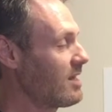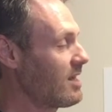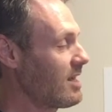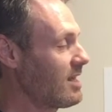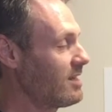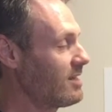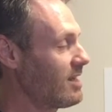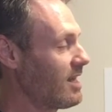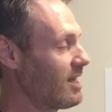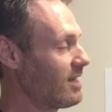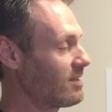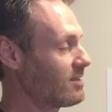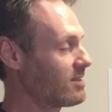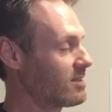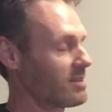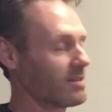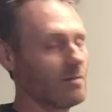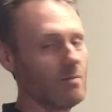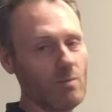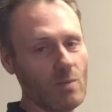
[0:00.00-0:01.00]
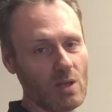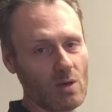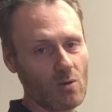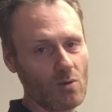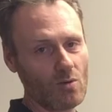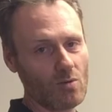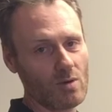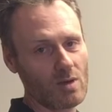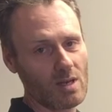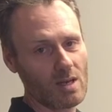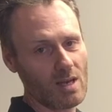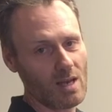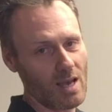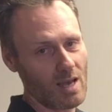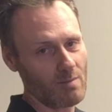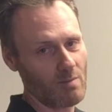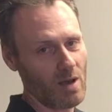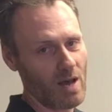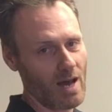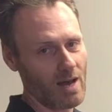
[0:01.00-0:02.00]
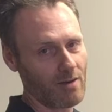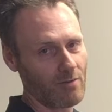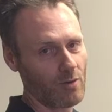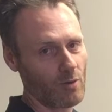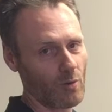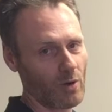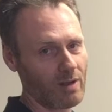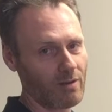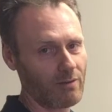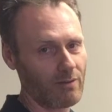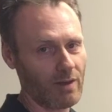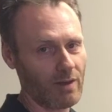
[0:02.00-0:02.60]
index, middle, and part of the ring